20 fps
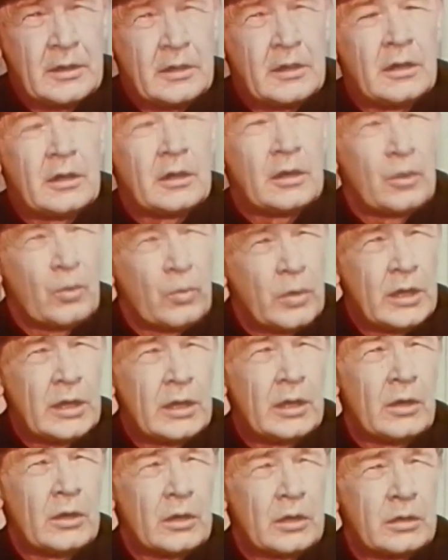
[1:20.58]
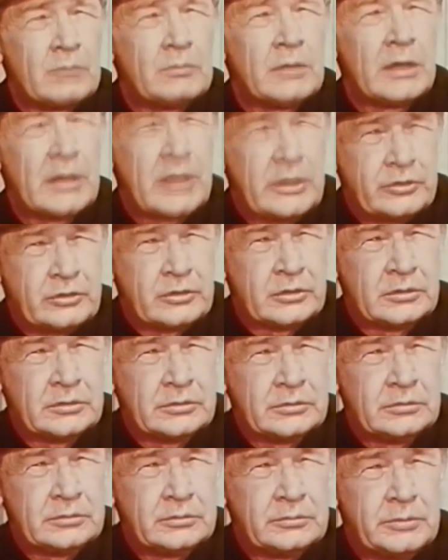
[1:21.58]
A well-ordered militia
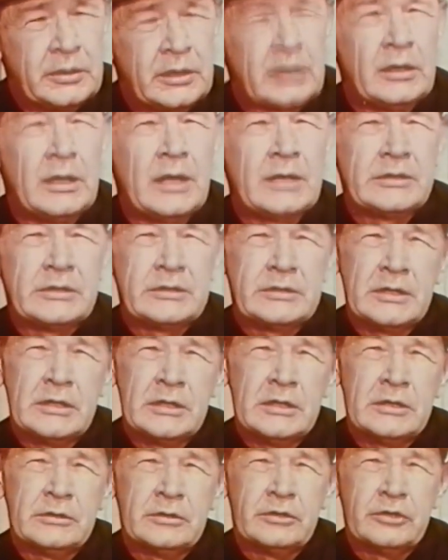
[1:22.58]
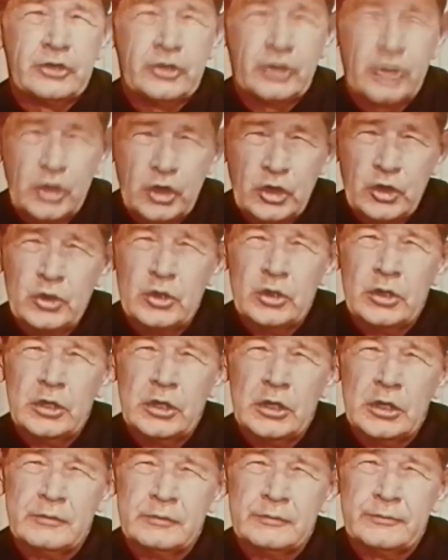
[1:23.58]
being necessary to the security
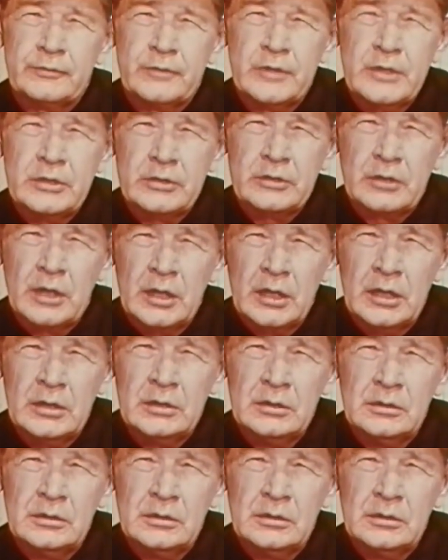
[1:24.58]
of a free state,